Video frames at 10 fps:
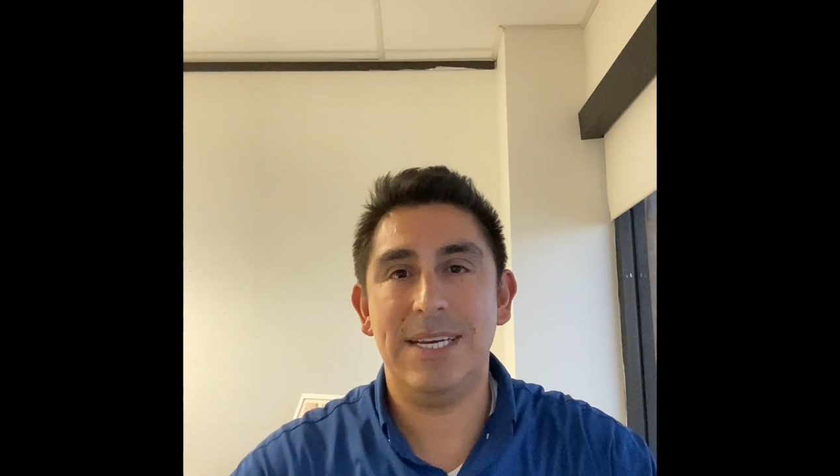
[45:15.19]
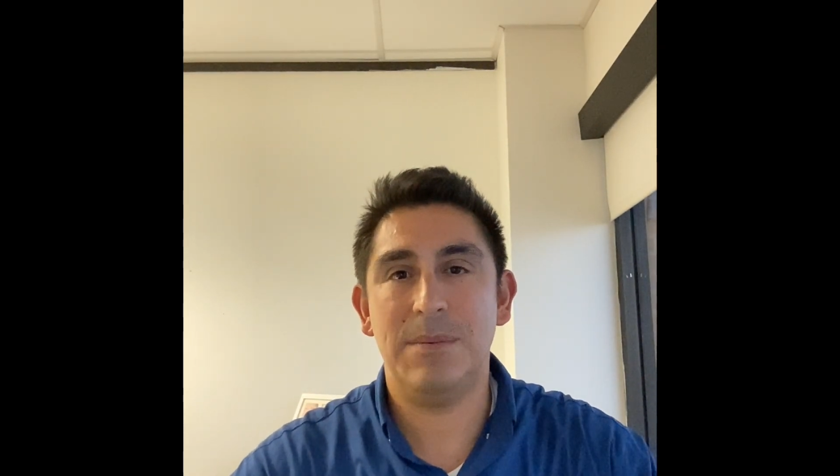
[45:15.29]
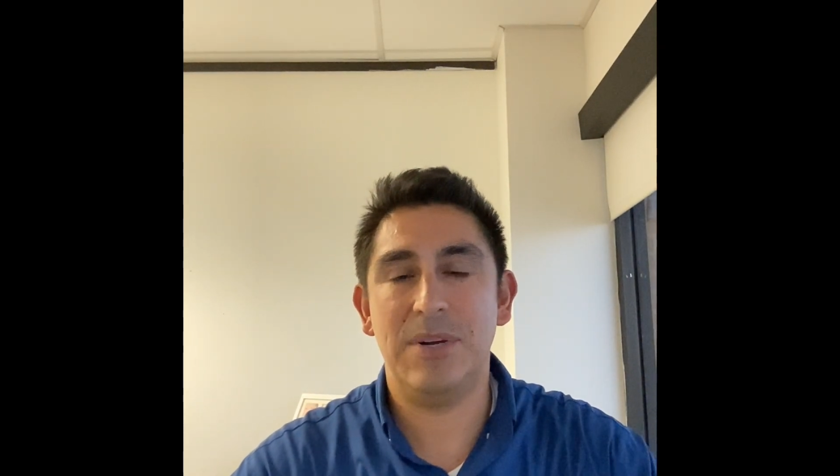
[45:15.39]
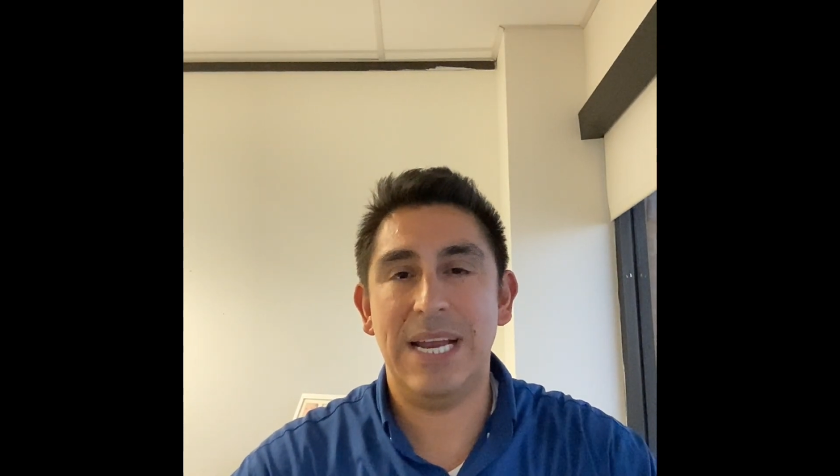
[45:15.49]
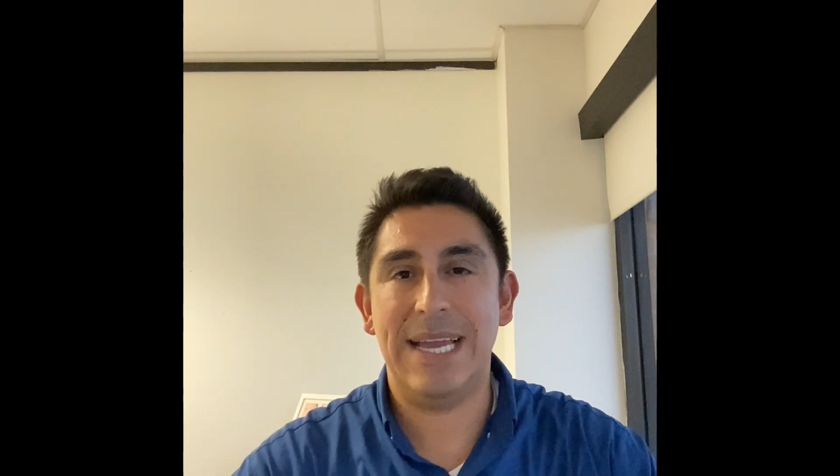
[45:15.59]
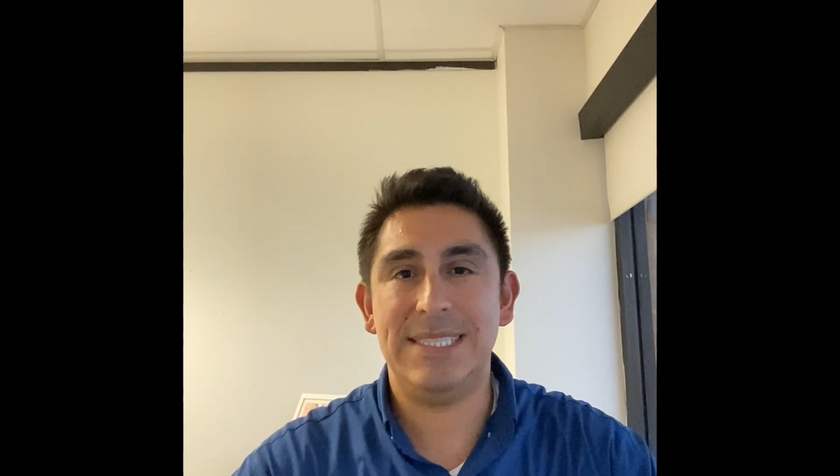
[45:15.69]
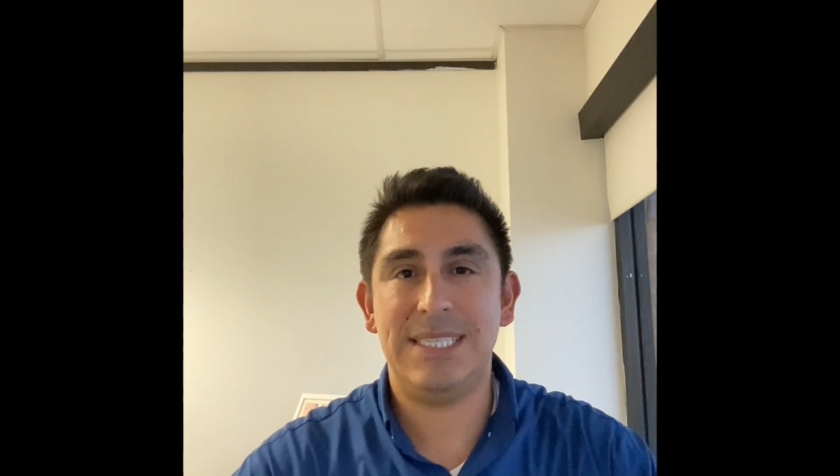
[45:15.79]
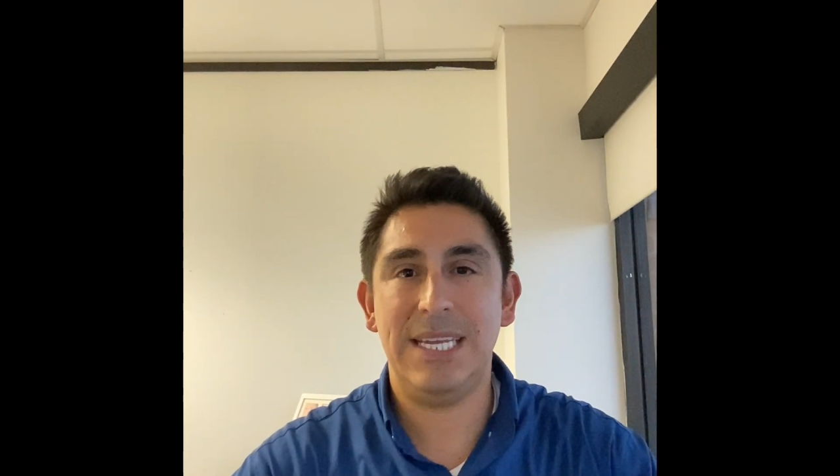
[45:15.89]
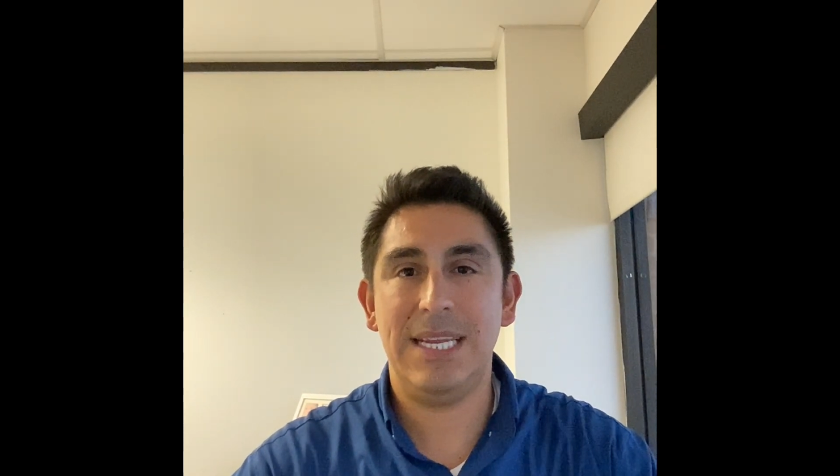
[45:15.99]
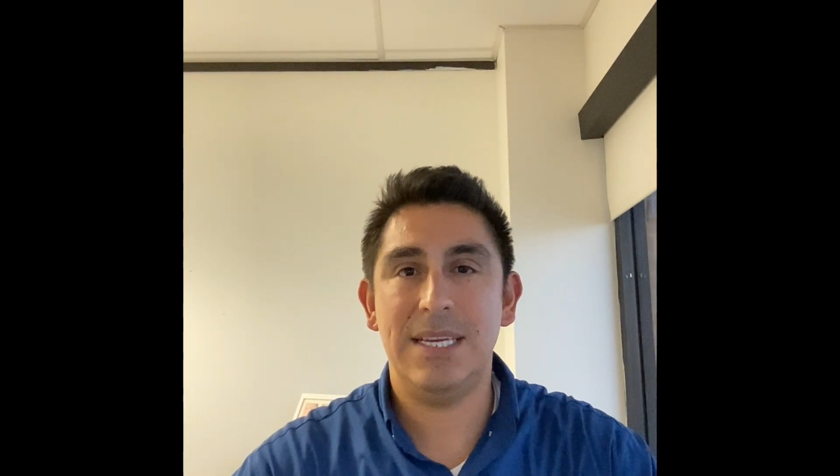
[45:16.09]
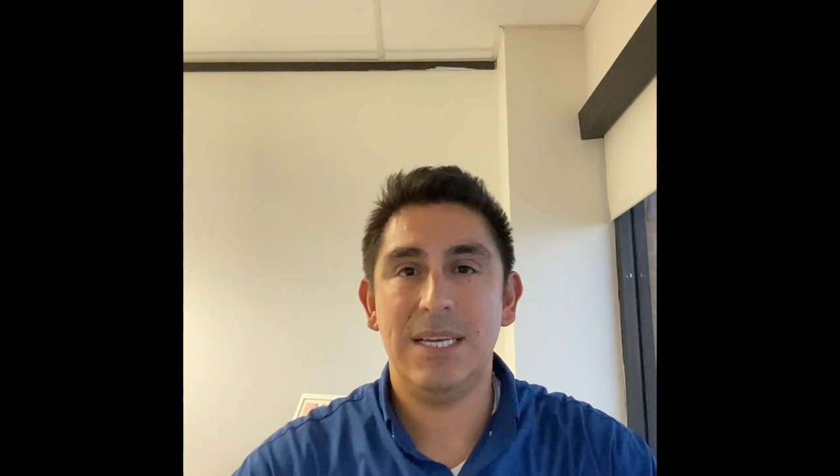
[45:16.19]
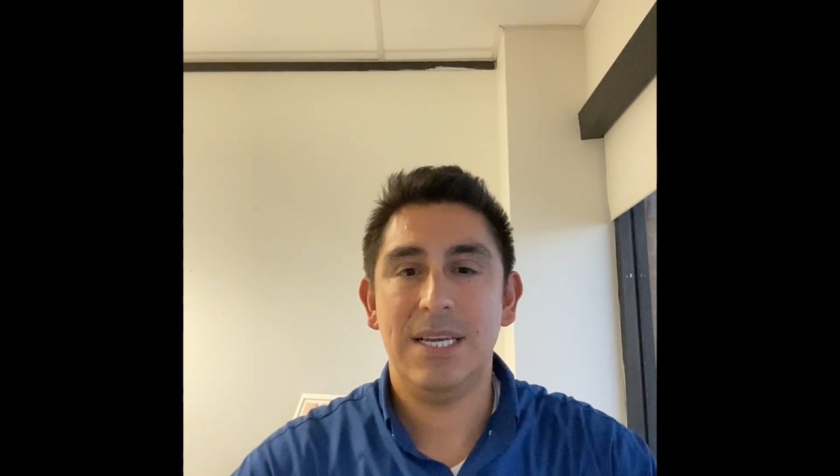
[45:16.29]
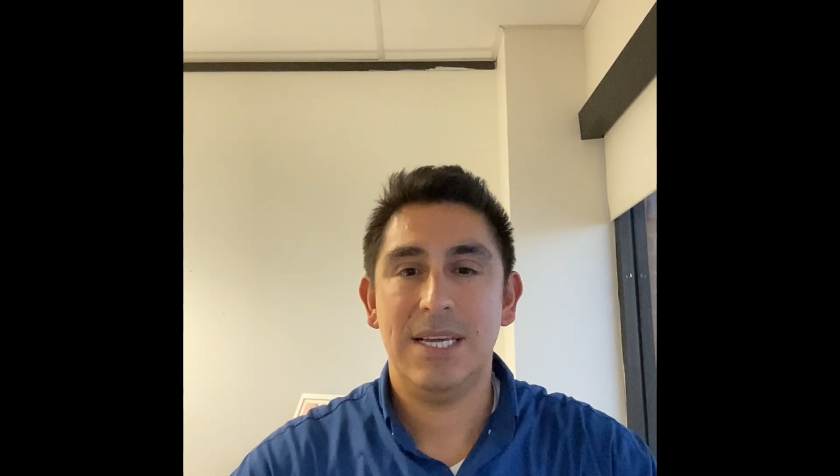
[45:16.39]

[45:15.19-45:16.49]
number 19.